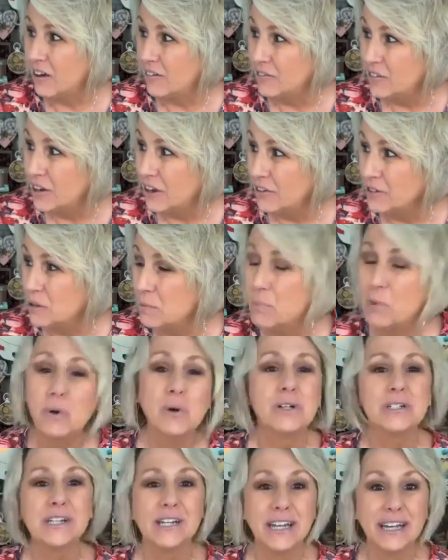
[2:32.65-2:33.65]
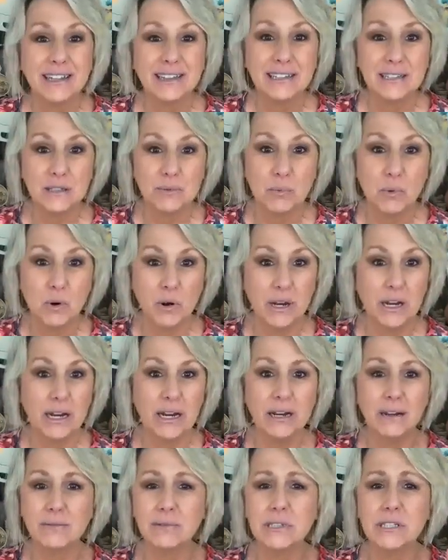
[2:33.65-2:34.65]
coffee on the porch again this
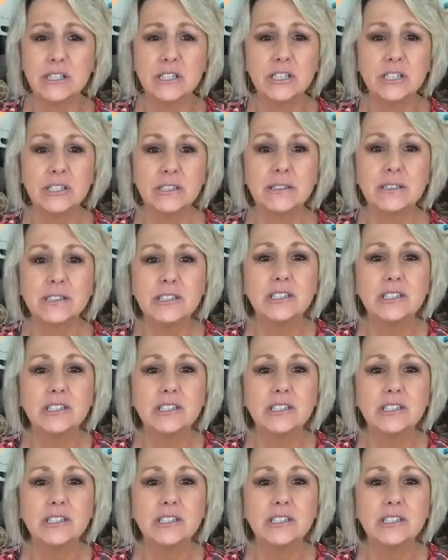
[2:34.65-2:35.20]
morning. It was